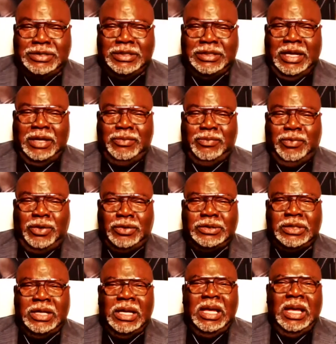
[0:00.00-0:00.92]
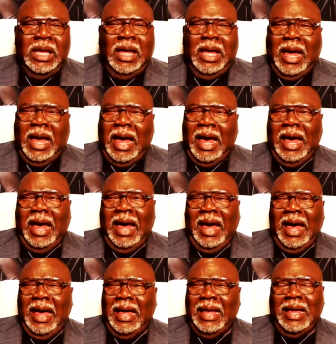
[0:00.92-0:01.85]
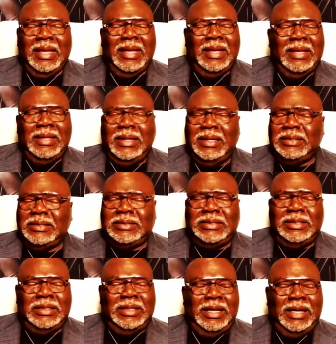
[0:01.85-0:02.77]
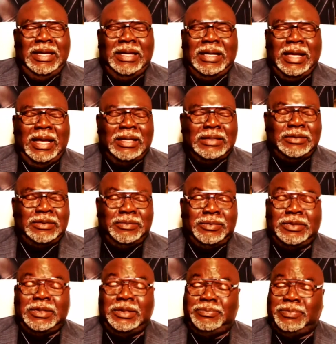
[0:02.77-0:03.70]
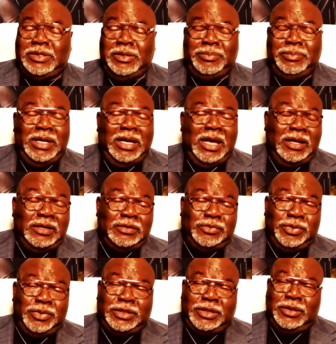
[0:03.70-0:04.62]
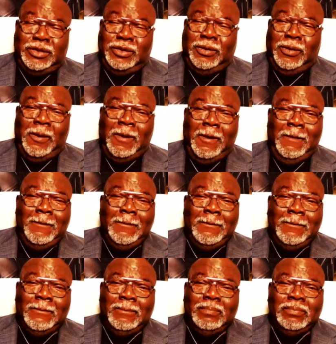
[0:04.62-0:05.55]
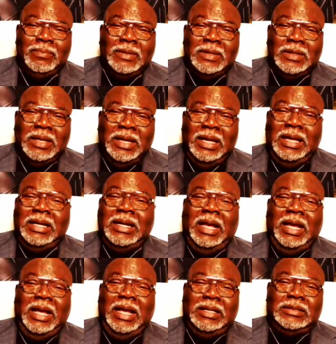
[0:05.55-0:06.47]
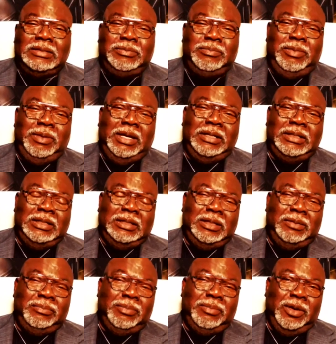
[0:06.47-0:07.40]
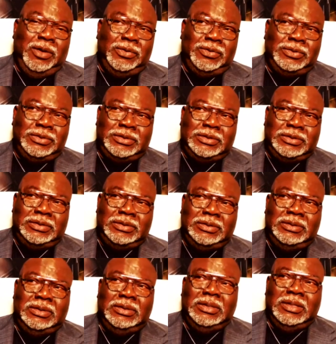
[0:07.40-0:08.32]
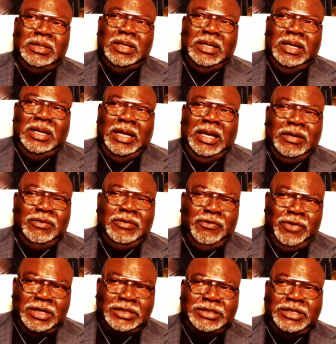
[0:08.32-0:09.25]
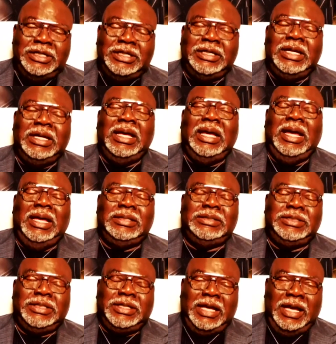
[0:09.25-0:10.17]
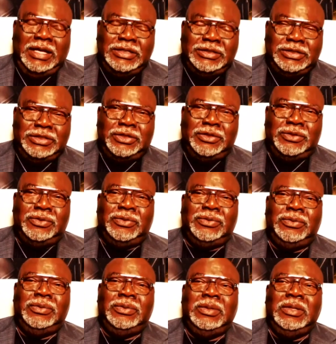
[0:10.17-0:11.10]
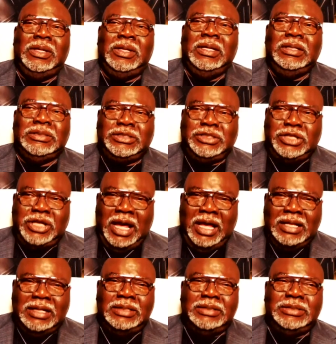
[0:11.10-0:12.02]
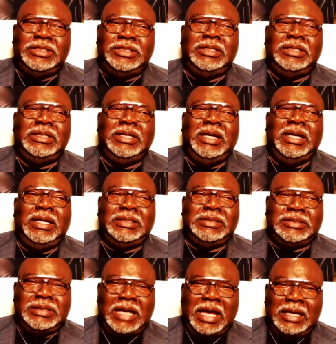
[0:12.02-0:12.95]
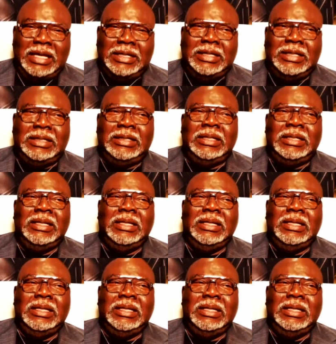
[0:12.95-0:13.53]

networks. It has, to be honest with you, it has been the most enriching, educational, challenging, exciting,